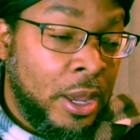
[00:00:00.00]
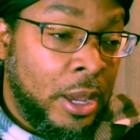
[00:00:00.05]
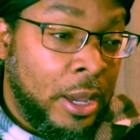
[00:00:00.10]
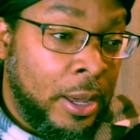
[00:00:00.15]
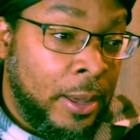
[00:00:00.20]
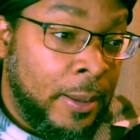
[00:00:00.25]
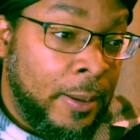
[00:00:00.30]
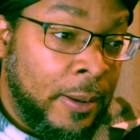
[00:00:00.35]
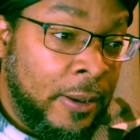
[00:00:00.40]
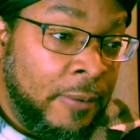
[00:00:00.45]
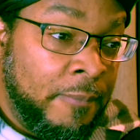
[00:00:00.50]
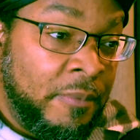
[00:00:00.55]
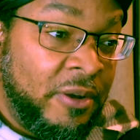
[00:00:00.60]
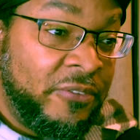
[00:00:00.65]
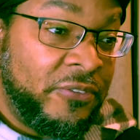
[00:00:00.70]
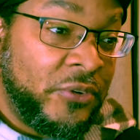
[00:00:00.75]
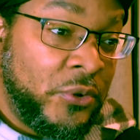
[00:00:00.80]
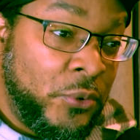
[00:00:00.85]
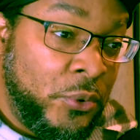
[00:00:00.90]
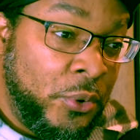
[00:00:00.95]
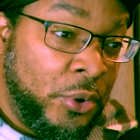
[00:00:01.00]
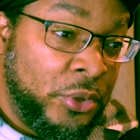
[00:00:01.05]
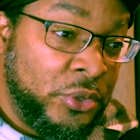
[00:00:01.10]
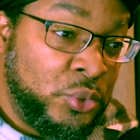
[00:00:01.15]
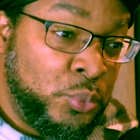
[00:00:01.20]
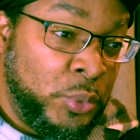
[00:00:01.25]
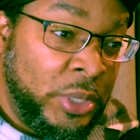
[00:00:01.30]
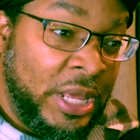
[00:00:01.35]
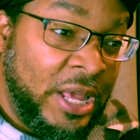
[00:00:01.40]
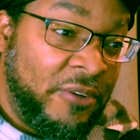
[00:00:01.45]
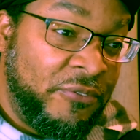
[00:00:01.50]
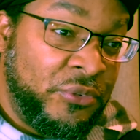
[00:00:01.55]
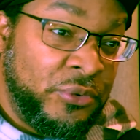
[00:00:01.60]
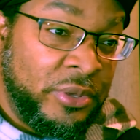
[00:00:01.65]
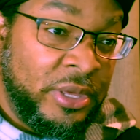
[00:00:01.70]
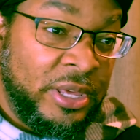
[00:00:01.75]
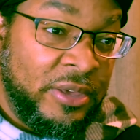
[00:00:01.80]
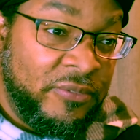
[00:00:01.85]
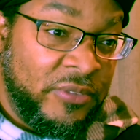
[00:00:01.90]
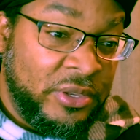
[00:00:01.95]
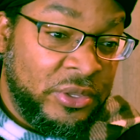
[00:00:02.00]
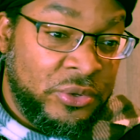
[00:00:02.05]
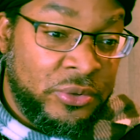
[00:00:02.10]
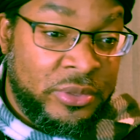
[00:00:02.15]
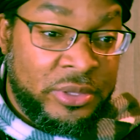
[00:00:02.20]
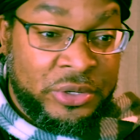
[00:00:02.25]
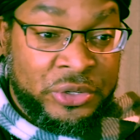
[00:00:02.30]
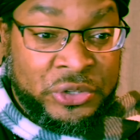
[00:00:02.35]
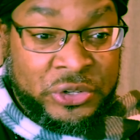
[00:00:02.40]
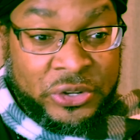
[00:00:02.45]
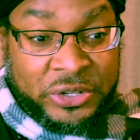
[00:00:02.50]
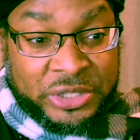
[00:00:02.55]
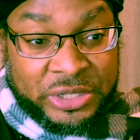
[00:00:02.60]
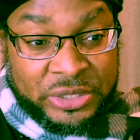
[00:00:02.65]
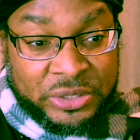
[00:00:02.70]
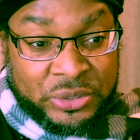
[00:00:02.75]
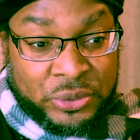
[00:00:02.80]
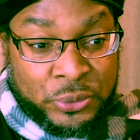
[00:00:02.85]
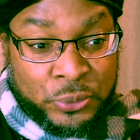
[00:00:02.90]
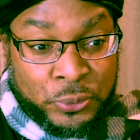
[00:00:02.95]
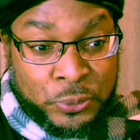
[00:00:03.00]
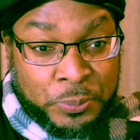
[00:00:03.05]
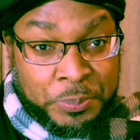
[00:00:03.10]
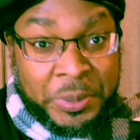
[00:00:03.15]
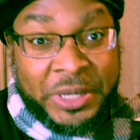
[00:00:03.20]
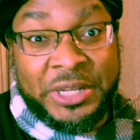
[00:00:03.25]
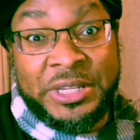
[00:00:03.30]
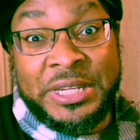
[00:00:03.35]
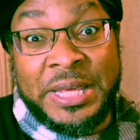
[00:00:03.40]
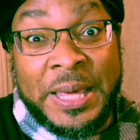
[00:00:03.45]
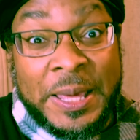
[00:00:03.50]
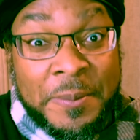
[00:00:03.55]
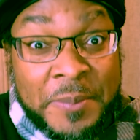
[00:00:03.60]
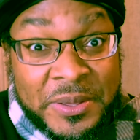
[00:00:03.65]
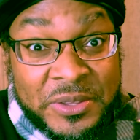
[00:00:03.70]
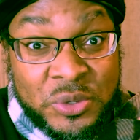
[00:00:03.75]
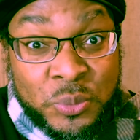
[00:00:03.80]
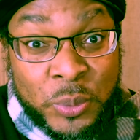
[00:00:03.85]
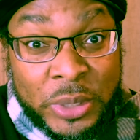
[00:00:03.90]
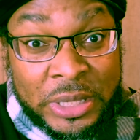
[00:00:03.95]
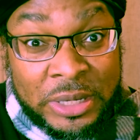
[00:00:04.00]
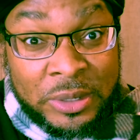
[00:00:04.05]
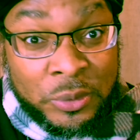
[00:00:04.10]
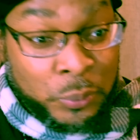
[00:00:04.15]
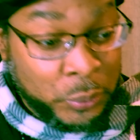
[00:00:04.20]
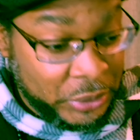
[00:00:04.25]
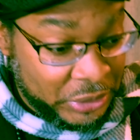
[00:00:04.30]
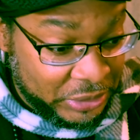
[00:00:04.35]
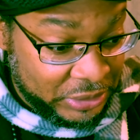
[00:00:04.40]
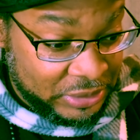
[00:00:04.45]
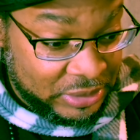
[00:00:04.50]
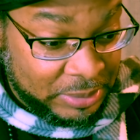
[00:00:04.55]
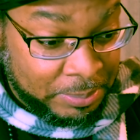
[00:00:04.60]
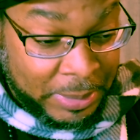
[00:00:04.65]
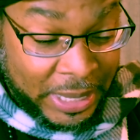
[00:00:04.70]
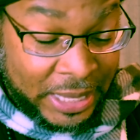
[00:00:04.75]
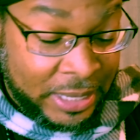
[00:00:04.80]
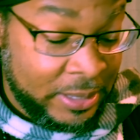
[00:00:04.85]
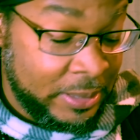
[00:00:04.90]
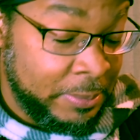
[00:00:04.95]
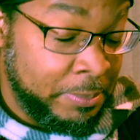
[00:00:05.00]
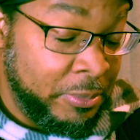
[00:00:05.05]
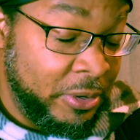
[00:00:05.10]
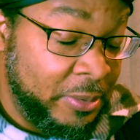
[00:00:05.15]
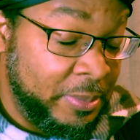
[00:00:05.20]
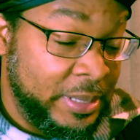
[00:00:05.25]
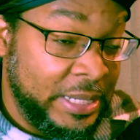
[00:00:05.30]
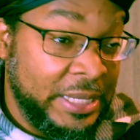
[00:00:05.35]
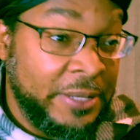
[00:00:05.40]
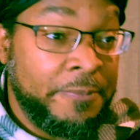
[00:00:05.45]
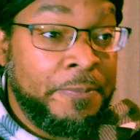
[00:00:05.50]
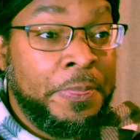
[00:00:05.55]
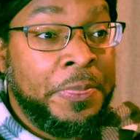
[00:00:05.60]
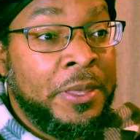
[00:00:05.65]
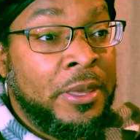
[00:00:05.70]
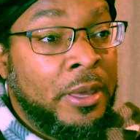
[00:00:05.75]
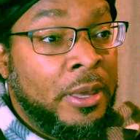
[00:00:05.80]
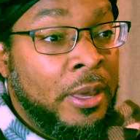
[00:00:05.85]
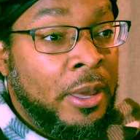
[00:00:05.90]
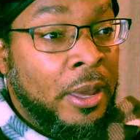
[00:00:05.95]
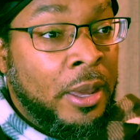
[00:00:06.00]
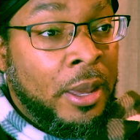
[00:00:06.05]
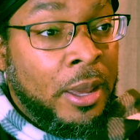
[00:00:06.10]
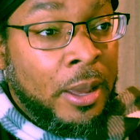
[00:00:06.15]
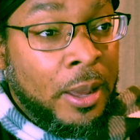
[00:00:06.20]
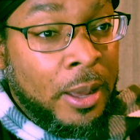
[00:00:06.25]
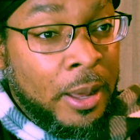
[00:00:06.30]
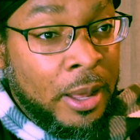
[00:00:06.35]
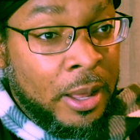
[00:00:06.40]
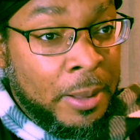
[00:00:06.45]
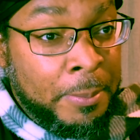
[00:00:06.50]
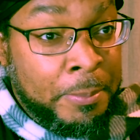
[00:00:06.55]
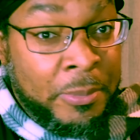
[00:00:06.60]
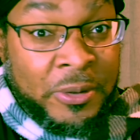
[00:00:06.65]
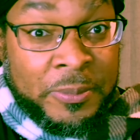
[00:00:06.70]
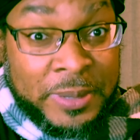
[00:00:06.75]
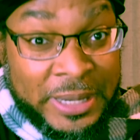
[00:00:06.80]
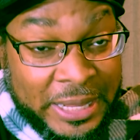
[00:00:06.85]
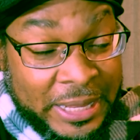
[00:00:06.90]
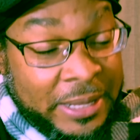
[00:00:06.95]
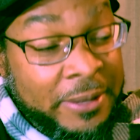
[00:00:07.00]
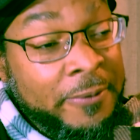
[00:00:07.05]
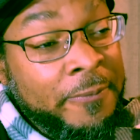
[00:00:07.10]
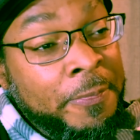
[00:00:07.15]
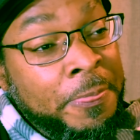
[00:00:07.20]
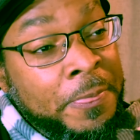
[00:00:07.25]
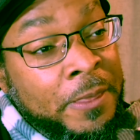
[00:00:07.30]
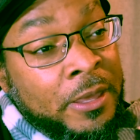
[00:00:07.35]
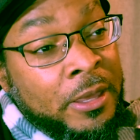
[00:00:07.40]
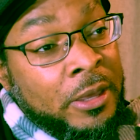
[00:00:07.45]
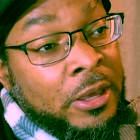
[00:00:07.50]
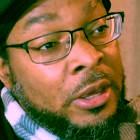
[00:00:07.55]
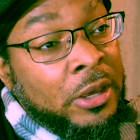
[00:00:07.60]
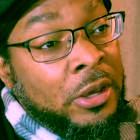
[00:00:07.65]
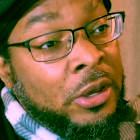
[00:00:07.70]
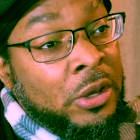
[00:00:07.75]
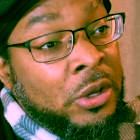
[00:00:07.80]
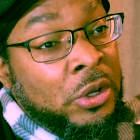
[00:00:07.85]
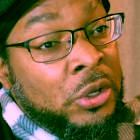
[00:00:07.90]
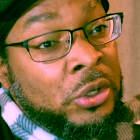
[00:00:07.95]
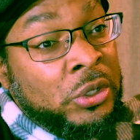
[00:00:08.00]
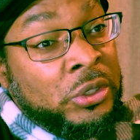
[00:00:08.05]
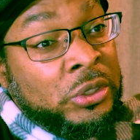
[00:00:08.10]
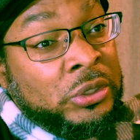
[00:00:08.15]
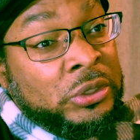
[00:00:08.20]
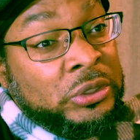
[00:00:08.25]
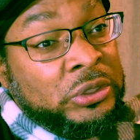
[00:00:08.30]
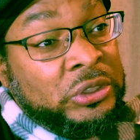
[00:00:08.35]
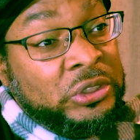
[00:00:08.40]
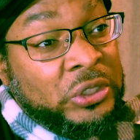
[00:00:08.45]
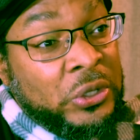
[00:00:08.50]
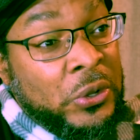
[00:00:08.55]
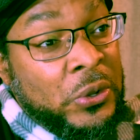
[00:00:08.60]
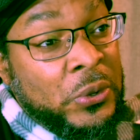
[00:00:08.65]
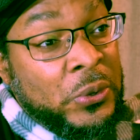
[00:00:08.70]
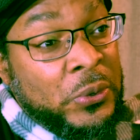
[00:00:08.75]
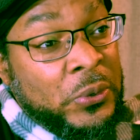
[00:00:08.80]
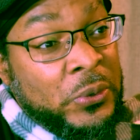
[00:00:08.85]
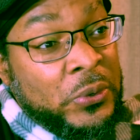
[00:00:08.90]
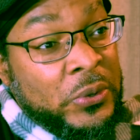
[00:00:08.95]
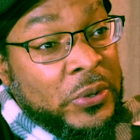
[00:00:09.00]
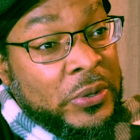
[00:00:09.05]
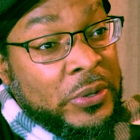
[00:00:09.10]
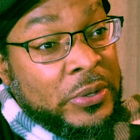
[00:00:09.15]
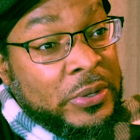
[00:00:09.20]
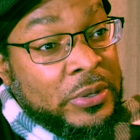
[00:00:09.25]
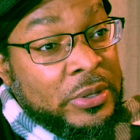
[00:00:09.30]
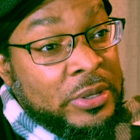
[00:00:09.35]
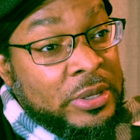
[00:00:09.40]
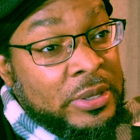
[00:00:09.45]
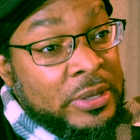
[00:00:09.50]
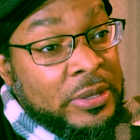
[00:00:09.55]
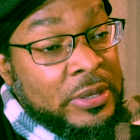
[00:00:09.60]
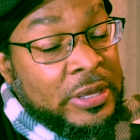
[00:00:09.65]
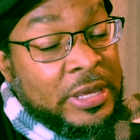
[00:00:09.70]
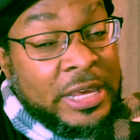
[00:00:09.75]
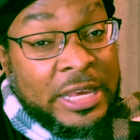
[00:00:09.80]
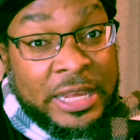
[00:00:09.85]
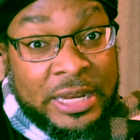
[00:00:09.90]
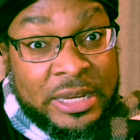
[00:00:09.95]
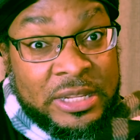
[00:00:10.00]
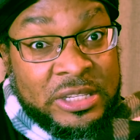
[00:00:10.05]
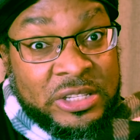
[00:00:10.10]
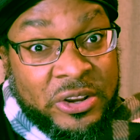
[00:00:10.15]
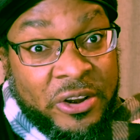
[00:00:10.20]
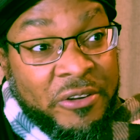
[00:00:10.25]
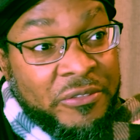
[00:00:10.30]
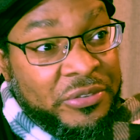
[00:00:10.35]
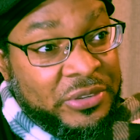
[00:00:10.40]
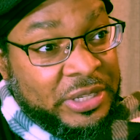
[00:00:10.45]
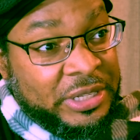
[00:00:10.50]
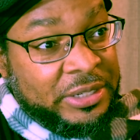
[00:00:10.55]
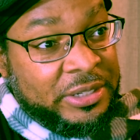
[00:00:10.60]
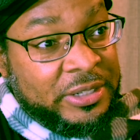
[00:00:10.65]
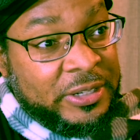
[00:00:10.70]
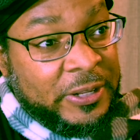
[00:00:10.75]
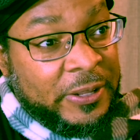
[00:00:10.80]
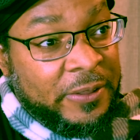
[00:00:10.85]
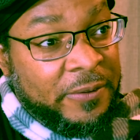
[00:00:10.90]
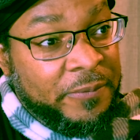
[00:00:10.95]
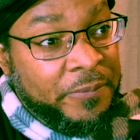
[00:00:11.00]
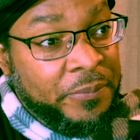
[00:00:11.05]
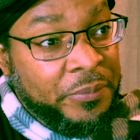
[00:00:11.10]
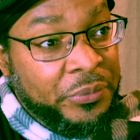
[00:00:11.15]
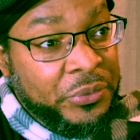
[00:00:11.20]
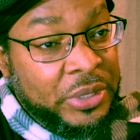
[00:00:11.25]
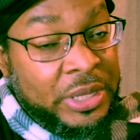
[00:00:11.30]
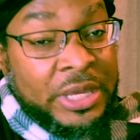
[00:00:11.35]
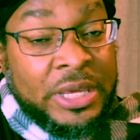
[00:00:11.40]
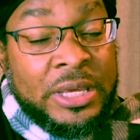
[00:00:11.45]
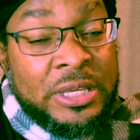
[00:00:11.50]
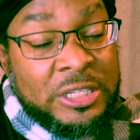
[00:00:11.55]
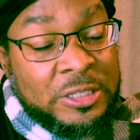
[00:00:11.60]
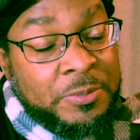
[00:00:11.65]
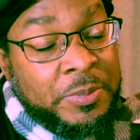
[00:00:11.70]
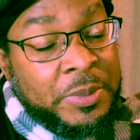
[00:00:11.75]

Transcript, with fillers: um, of course, we have to give it to the judges who picked him as well, which is Michael Bobley, Um, Bublé. So he deserves it. He's